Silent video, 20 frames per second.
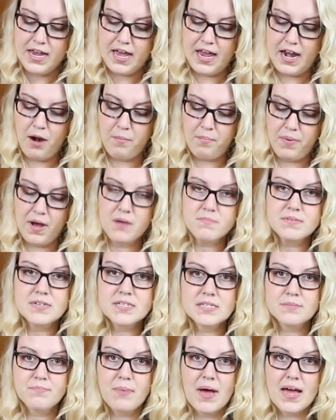And our
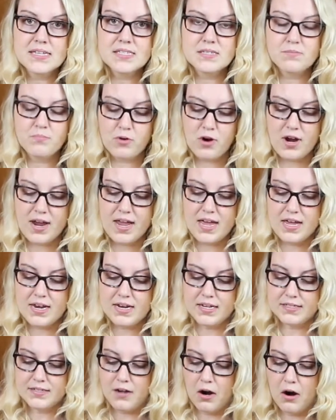pumpkin spice
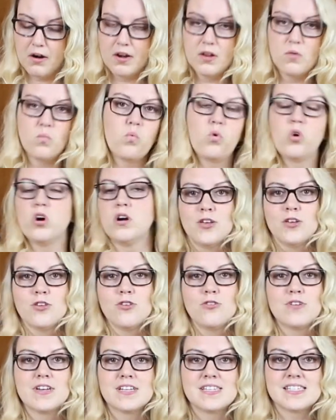bread is already warm.
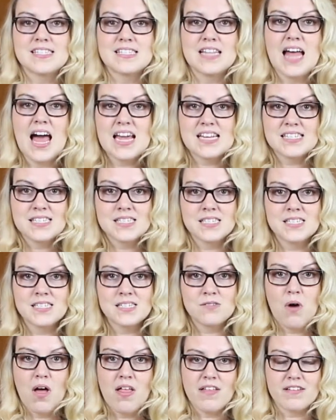You can slice
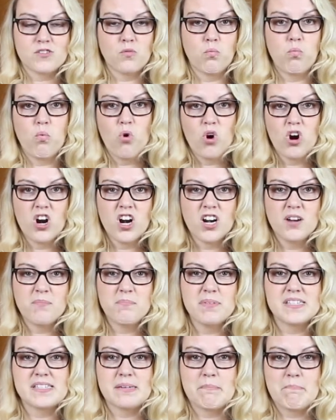it while it's warm,
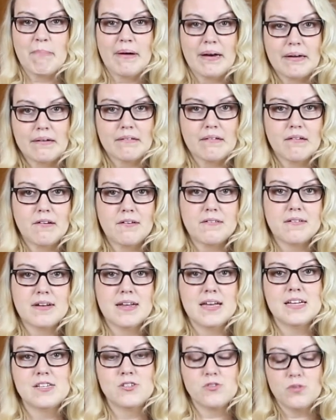put some butter on
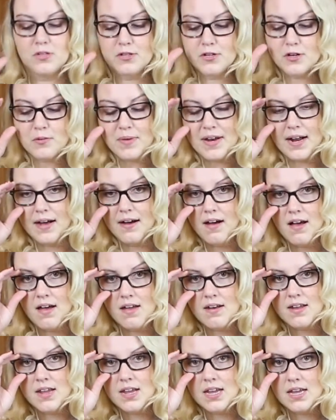it, do a little bit of
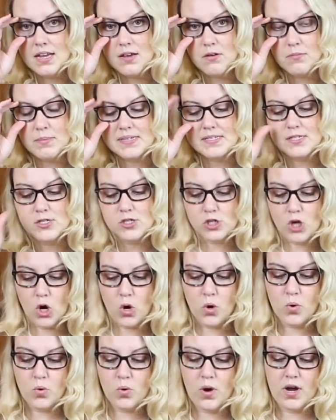honey. It'll be
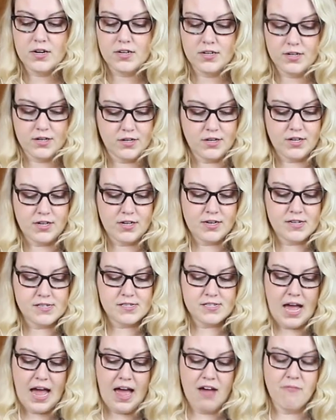so good.
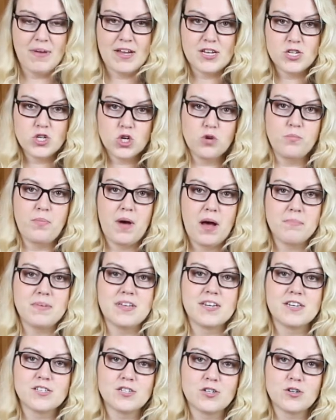So I have my 2
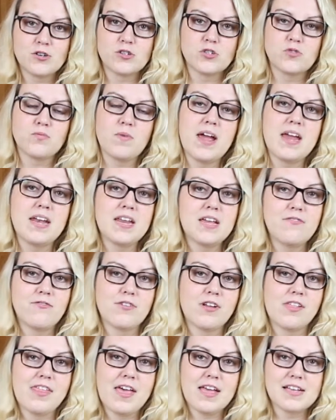pumpkin desserts ready
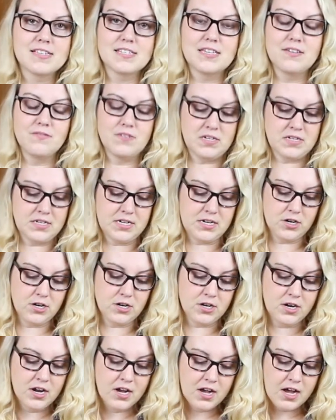for Thanksgiving
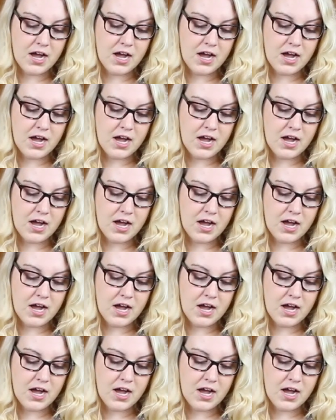dinner.